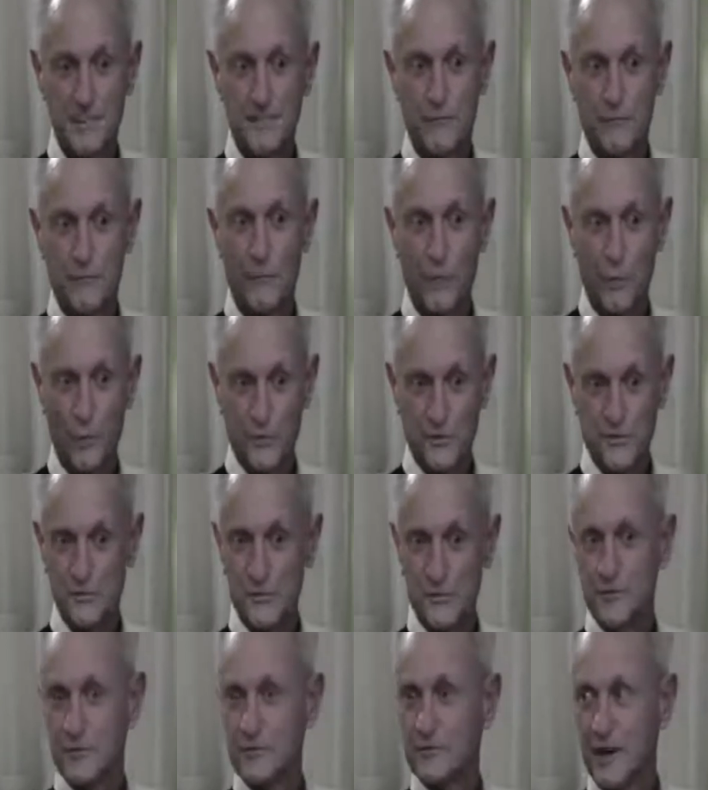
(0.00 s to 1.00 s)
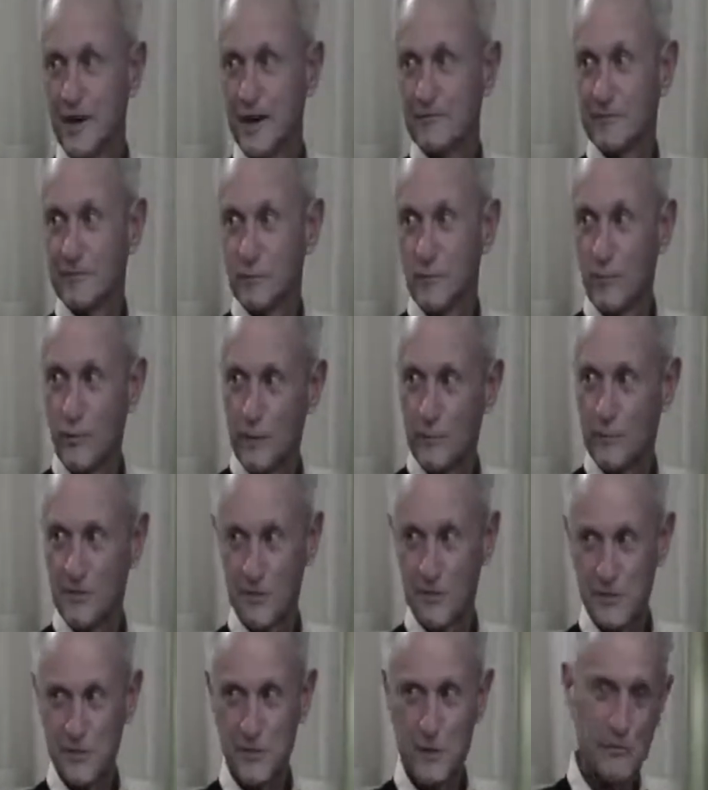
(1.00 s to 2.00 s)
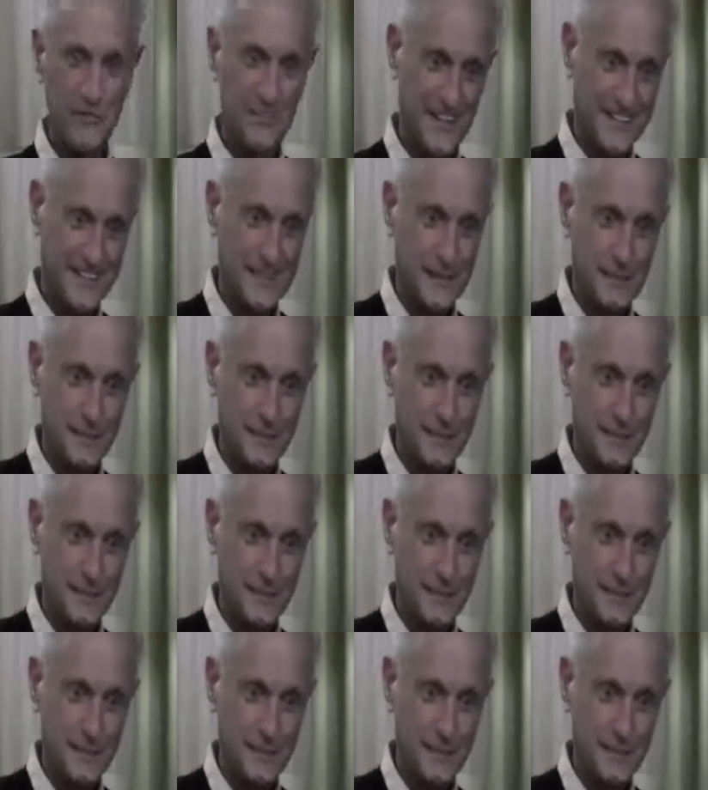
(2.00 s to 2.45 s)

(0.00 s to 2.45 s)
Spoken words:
divorced when they're driving to work because they're thinking